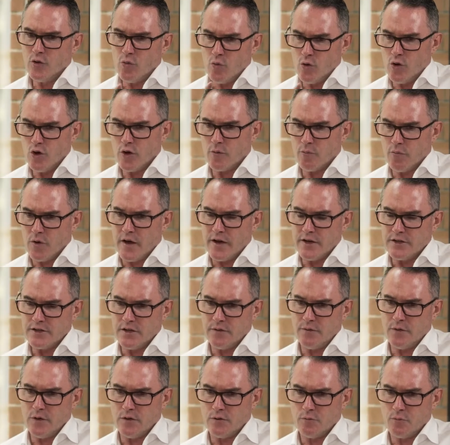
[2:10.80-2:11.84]
workplace,
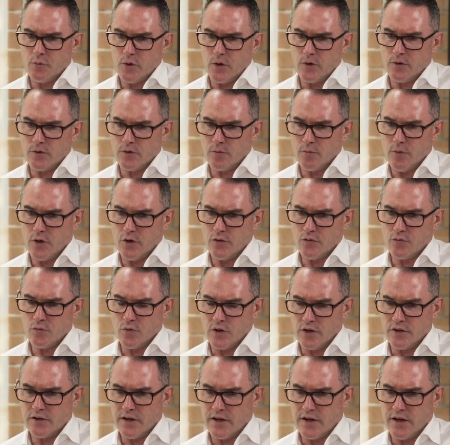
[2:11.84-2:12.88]
if you spoke to most
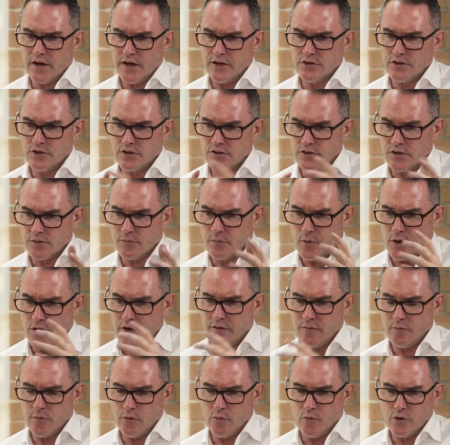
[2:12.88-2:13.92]
real estate agents that might
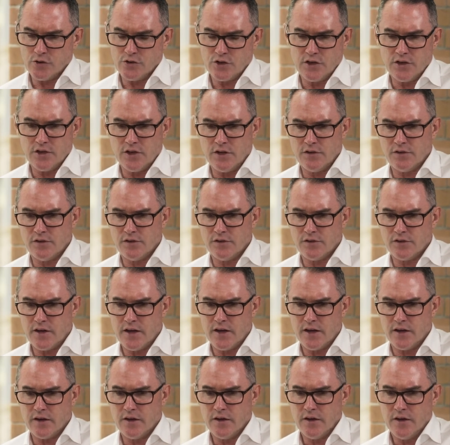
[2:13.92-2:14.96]
even be watching this and
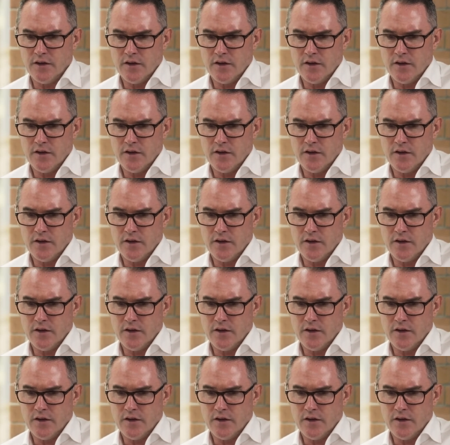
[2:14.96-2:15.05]
saying,